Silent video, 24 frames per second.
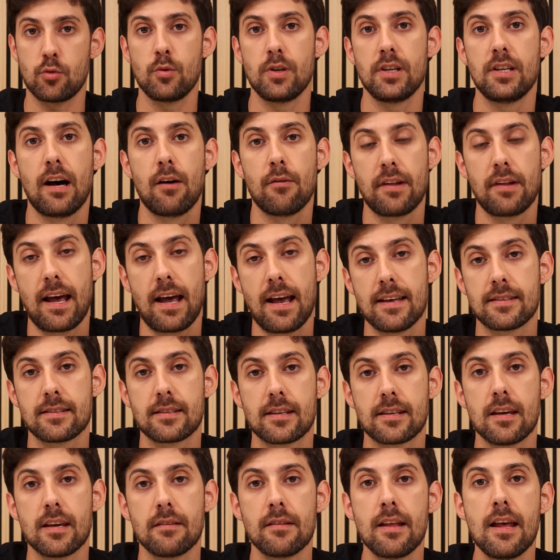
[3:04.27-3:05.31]
without
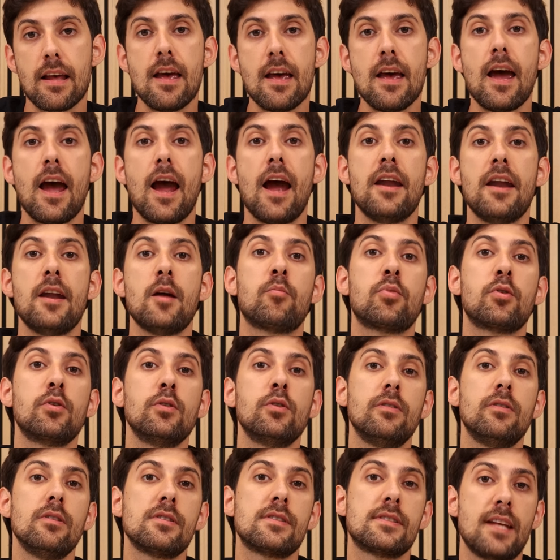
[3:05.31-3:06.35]
asking, and
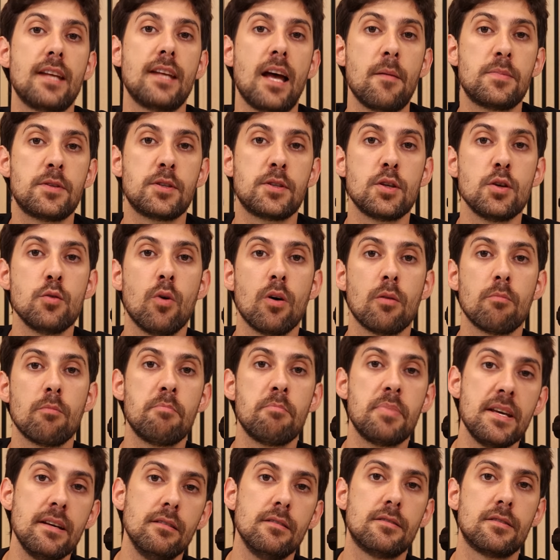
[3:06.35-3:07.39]
approval steps you
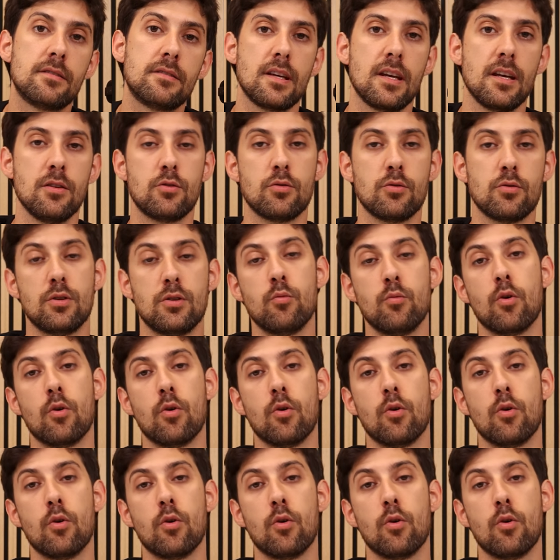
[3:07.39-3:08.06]
want built into the